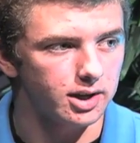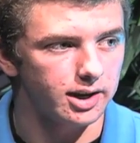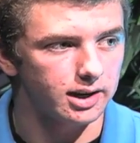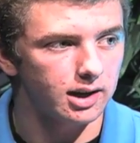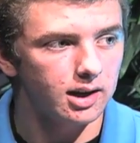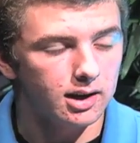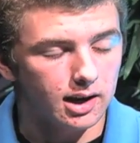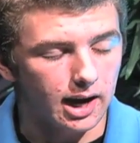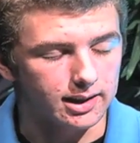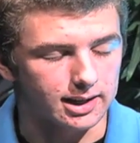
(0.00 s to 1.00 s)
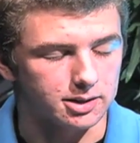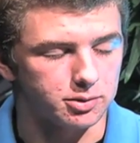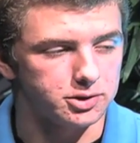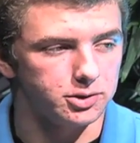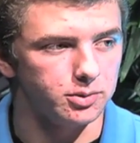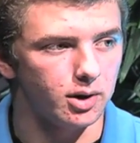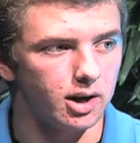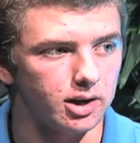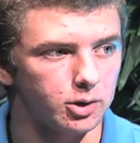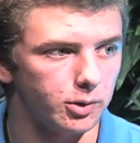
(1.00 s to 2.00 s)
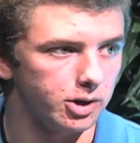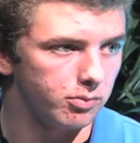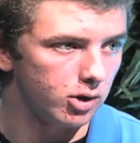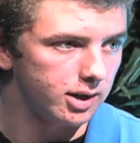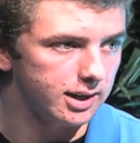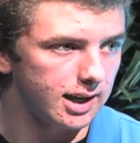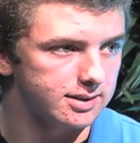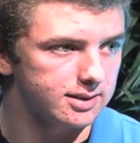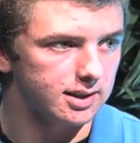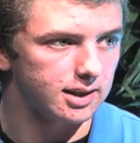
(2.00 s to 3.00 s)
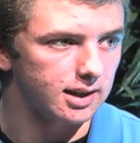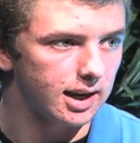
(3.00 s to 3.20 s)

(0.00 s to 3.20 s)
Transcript: Like, I'd like to pursue a career in broadcasting,